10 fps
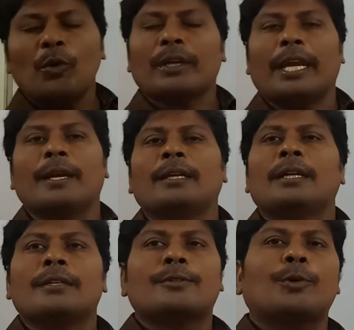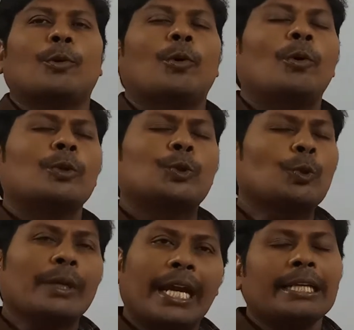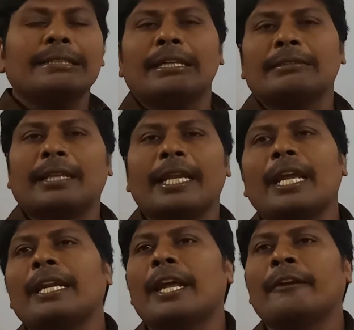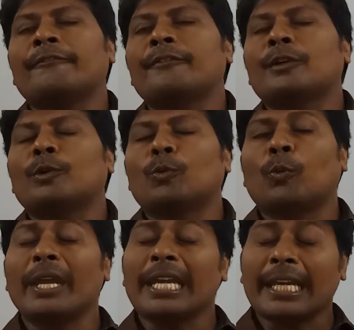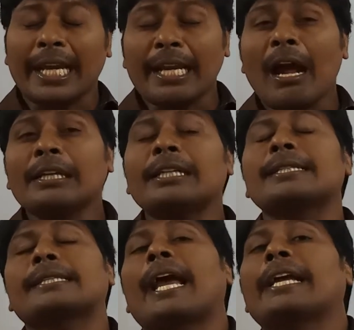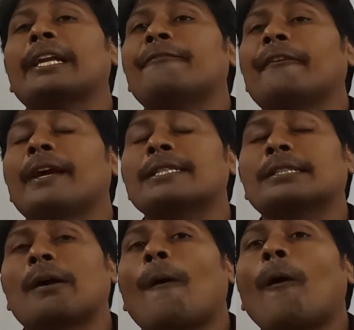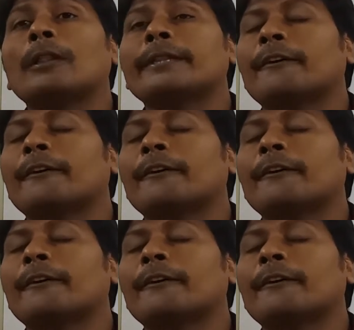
Okay, so to get the 3NF, we cannot sacrifice all